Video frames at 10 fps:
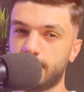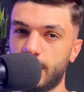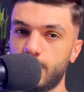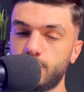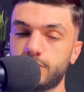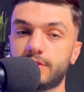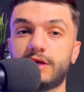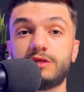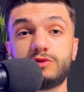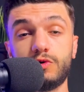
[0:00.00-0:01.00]
now that
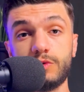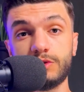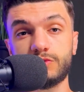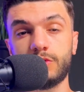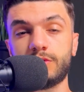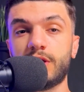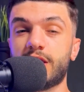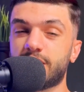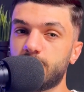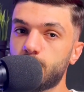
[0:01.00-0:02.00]
is your restaurant
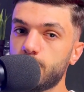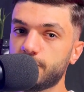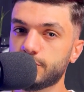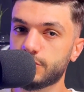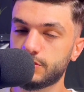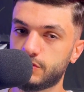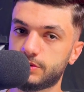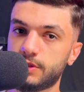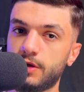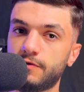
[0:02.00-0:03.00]
that you don't even trust
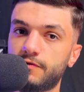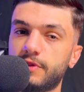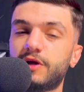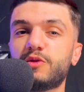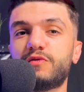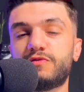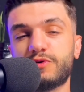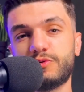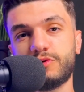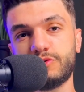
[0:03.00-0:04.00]
yourself, let alone for
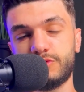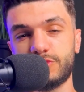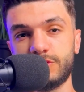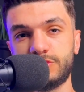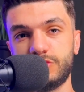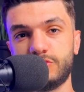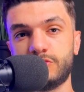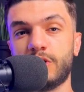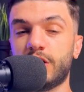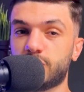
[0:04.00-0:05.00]
Google to trust you
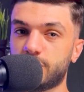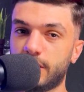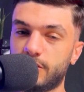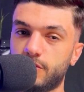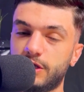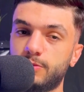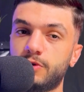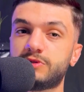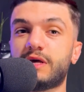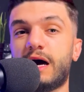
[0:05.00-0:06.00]
to get your
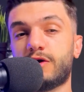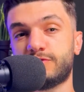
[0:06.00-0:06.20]
emails out of